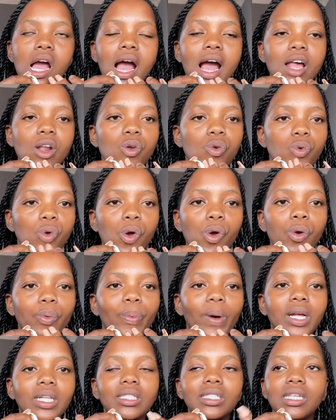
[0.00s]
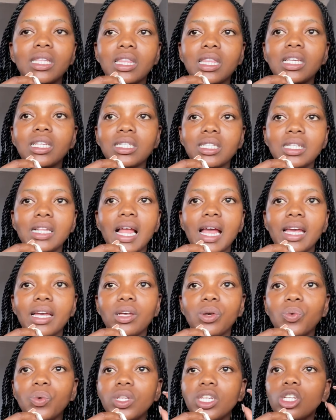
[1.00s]
I don't know, but this,
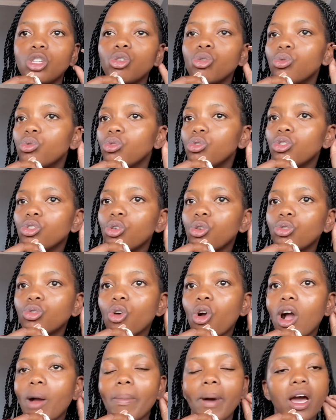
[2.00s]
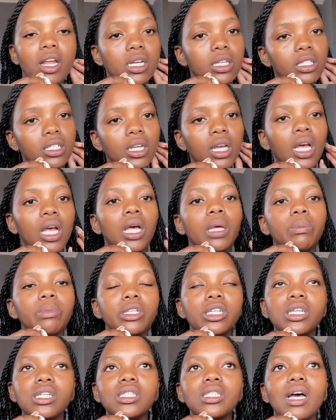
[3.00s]
like, we need to, you know, talk about it,
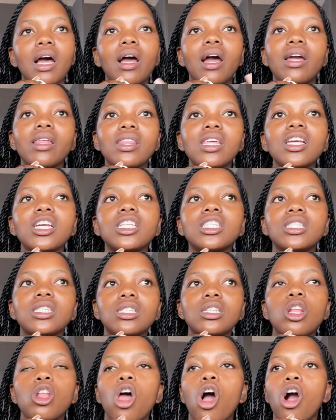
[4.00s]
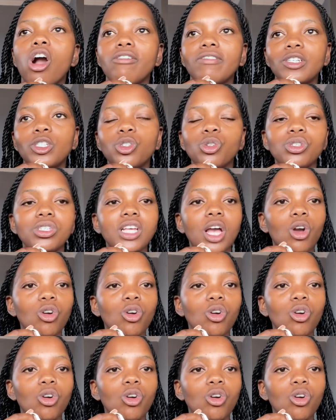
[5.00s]
because I think it's long overdue.